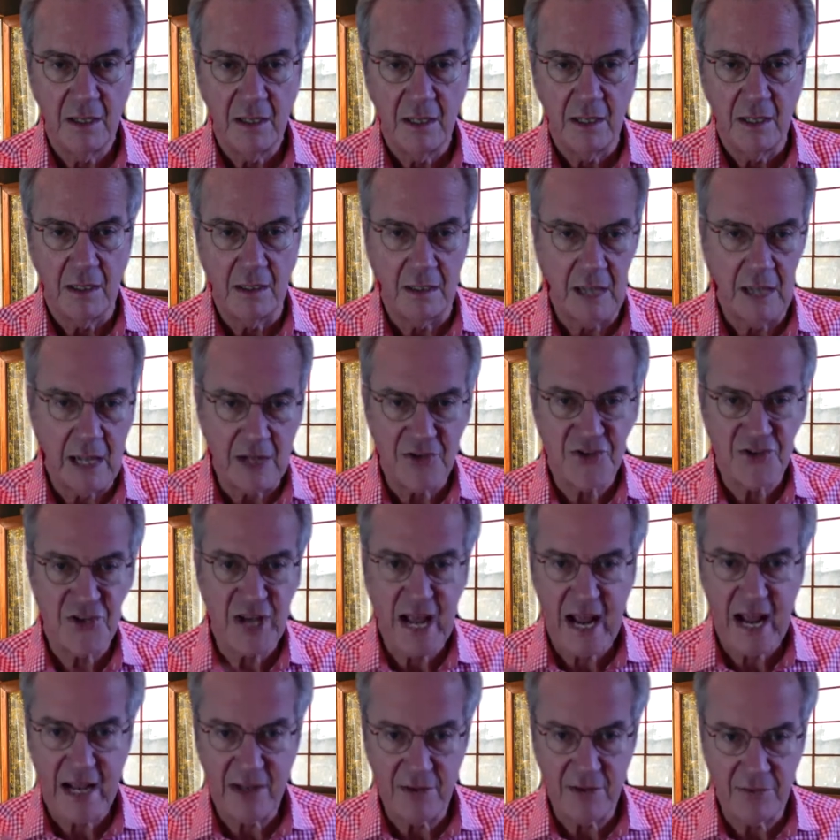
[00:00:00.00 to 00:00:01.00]
Uh,
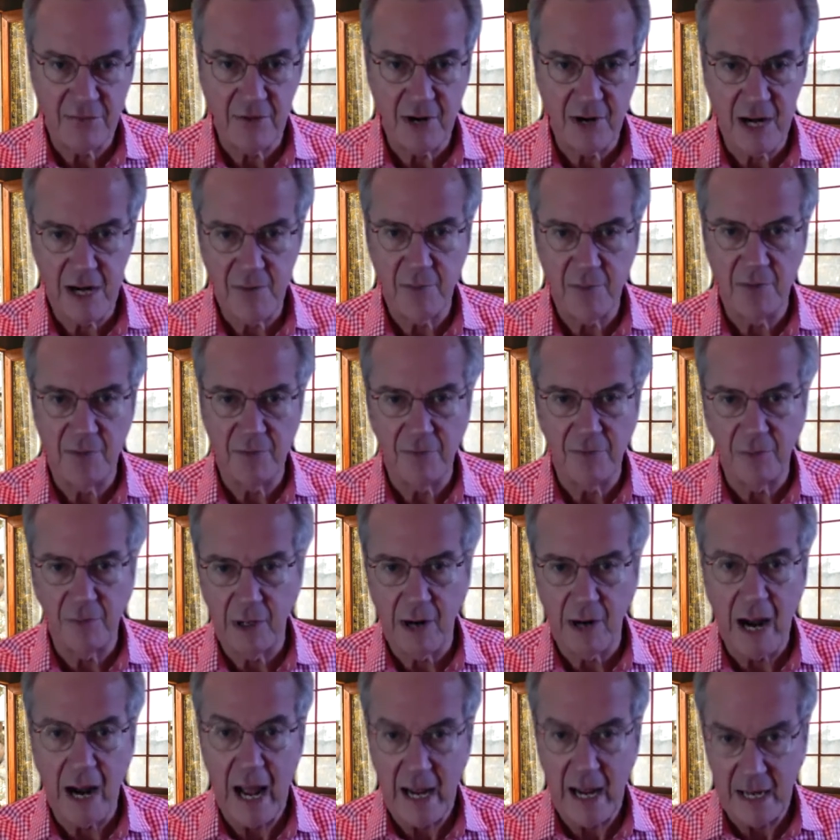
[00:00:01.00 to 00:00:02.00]
outside the frame of
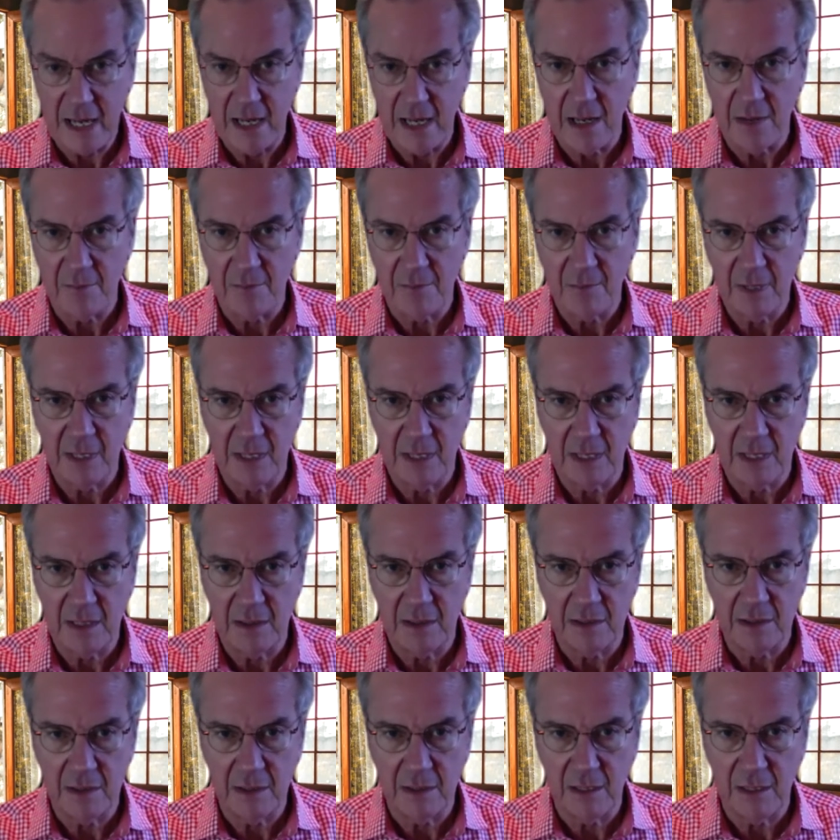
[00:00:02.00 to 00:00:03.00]
where I am
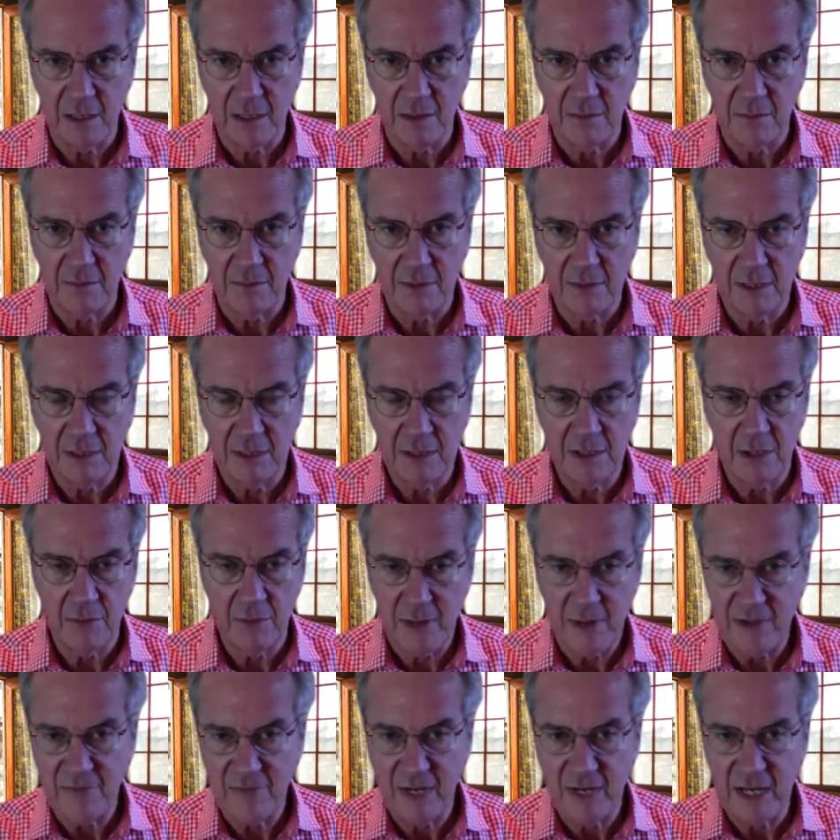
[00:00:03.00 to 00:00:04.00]
and uh, you know
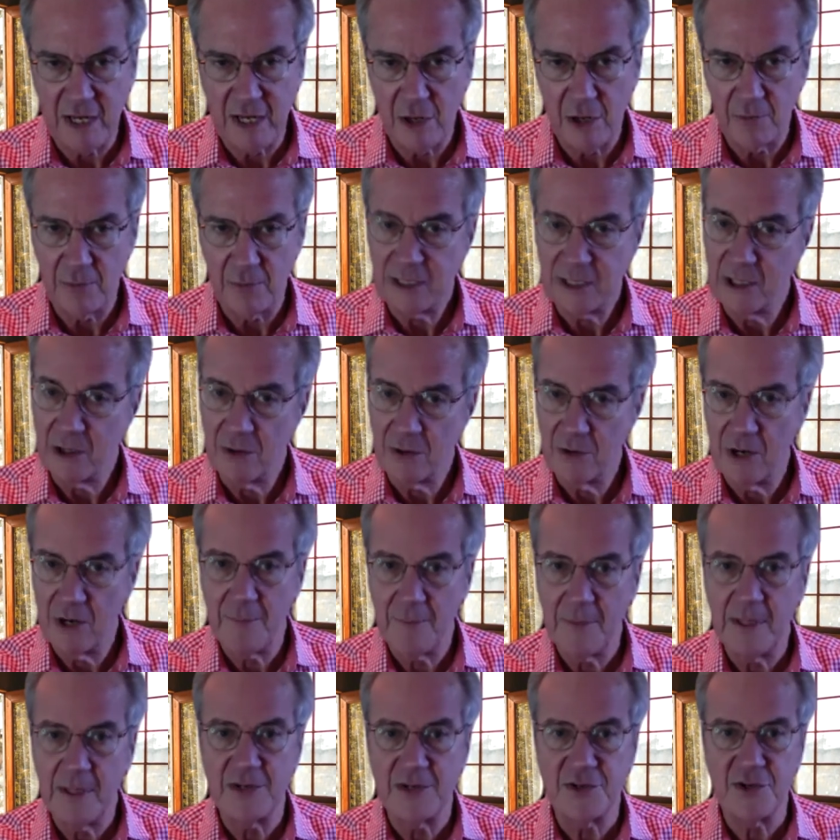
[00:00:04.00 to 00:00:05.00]
my video, but go
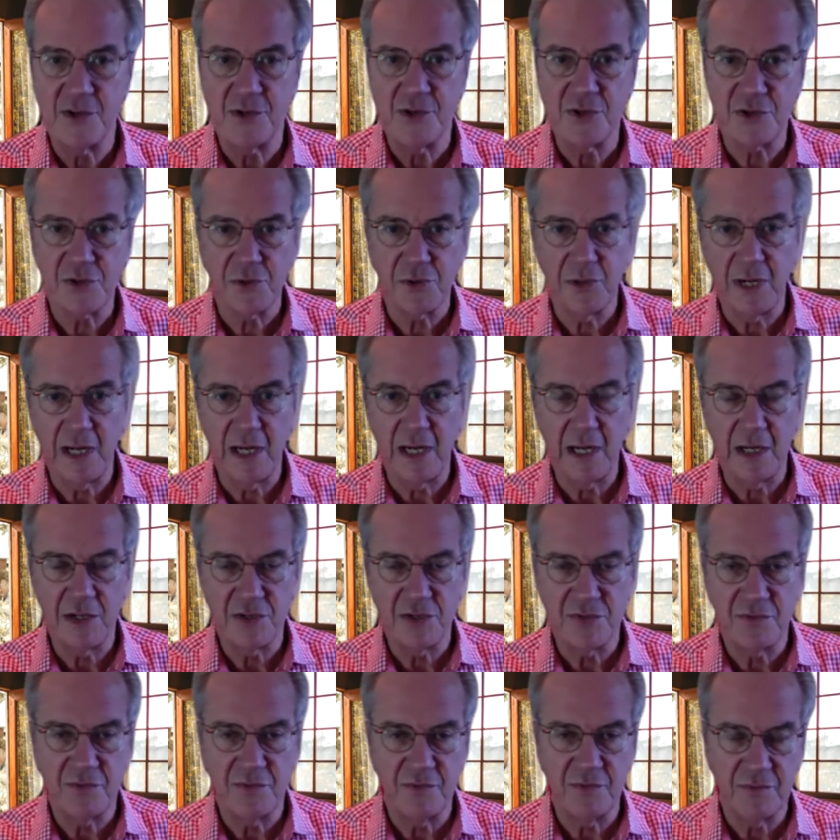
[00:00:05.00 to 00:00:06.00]
up into the screen and,
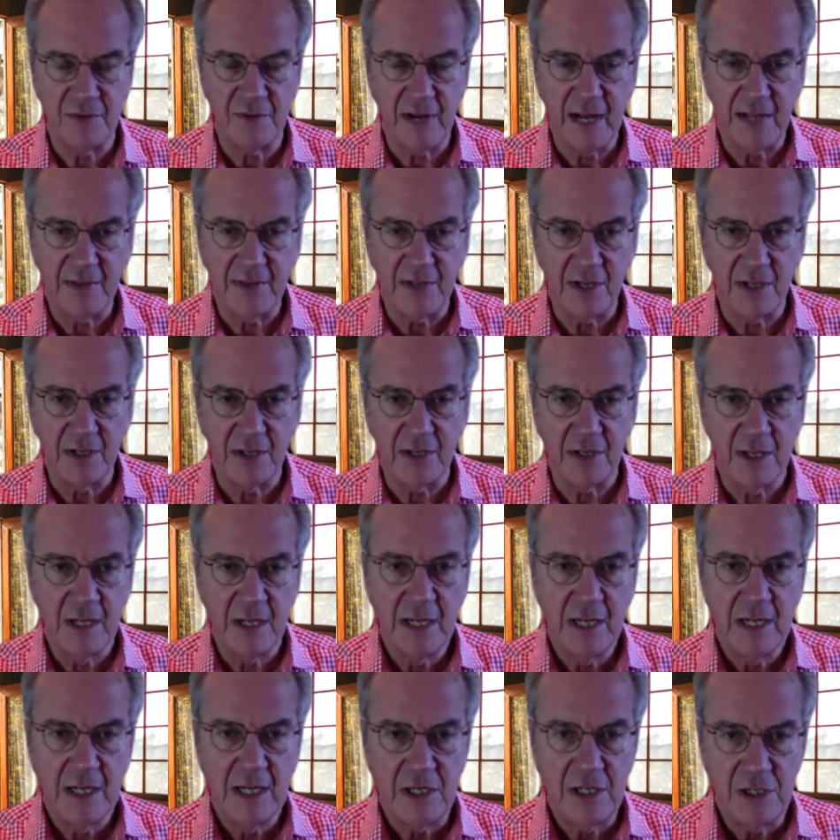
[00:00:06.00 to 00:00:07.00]
and, find the
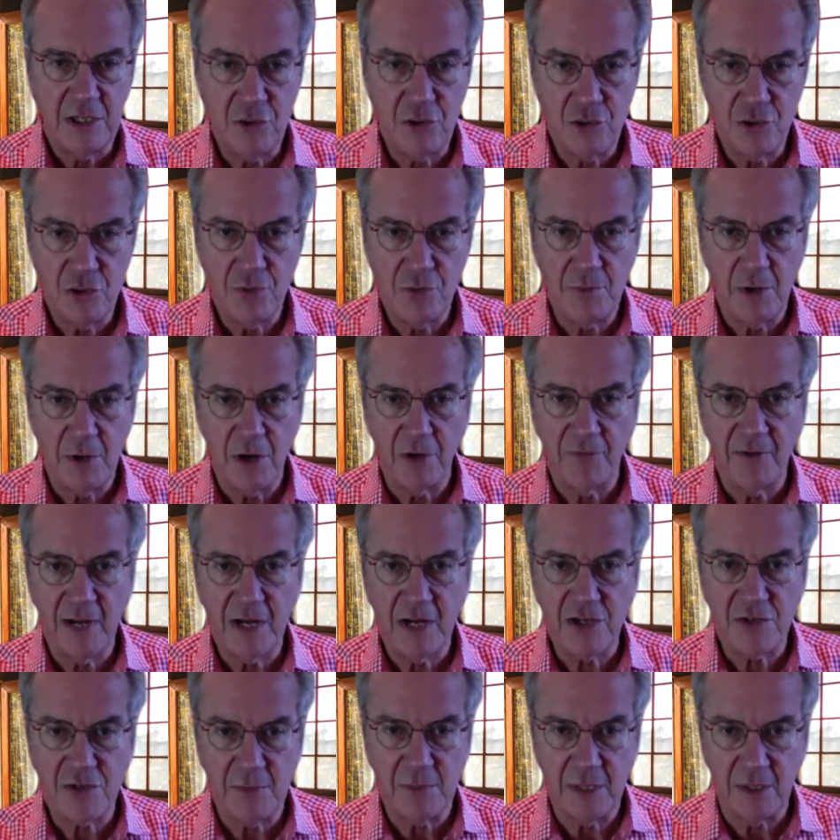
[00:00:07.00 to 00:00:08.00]
YouTube
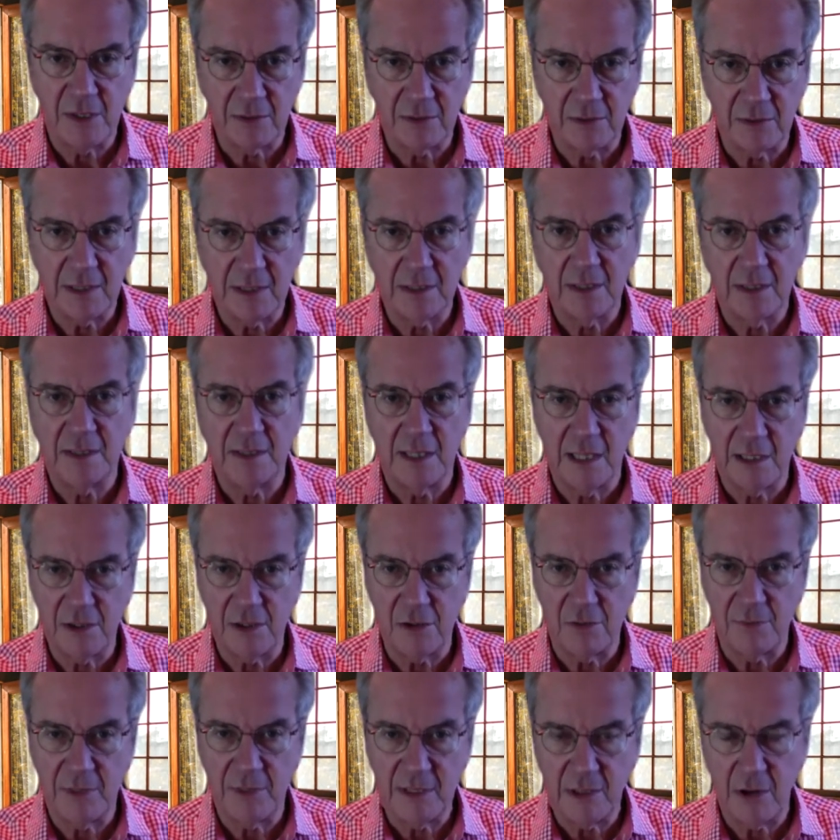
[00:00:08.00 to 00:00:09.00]
notification bell and click on that.
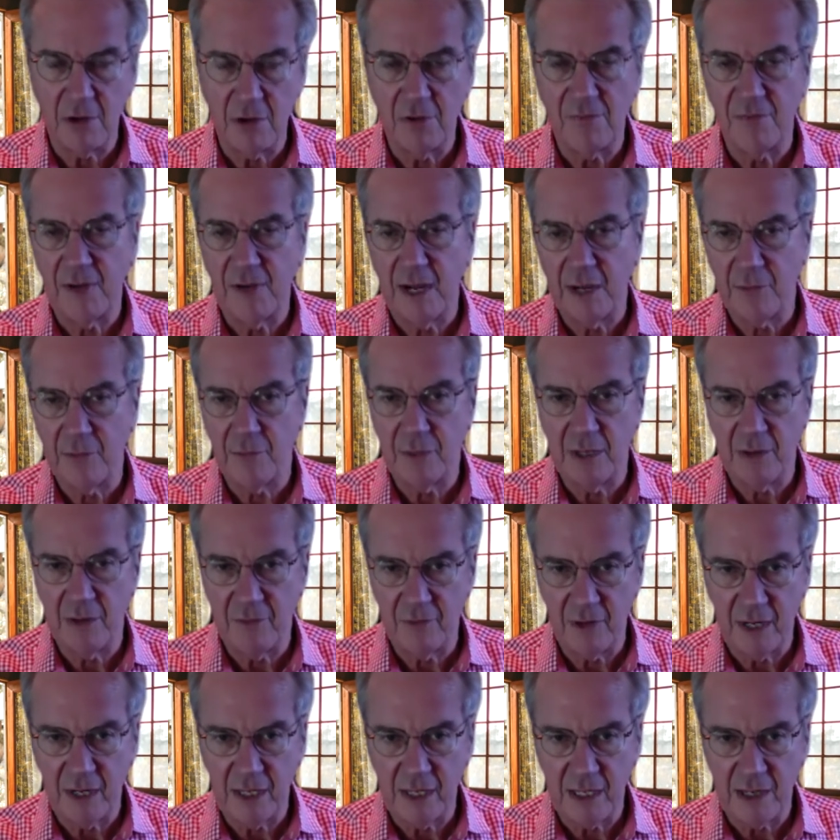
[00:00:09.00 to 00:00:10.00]
You'll be notified
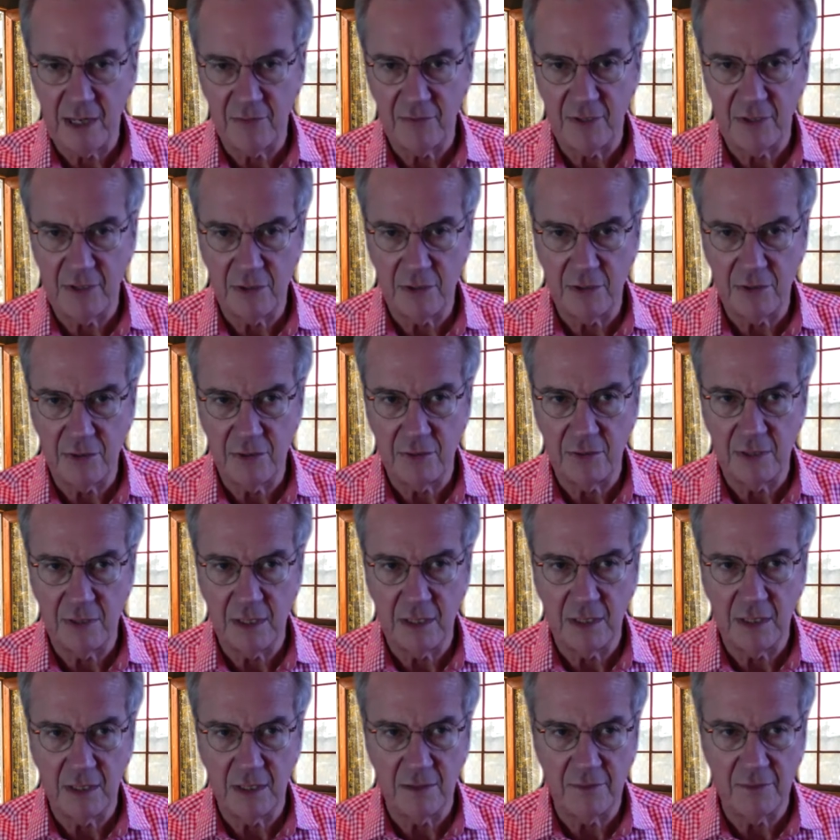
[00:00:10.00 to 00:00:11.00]
whenever I have a new
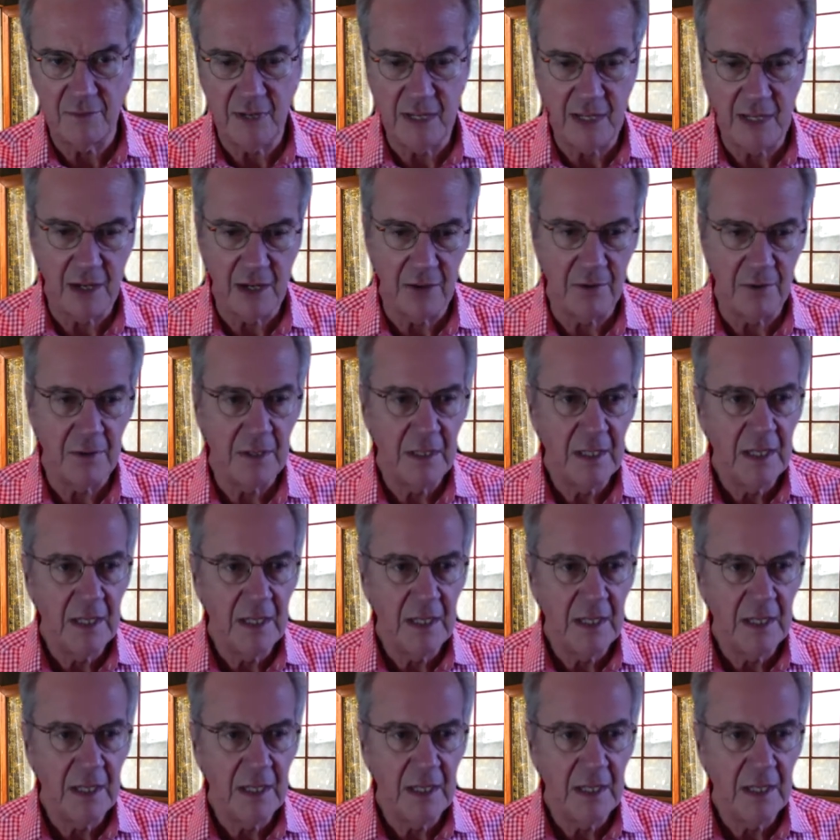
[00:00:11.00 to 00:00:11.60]
uh, video.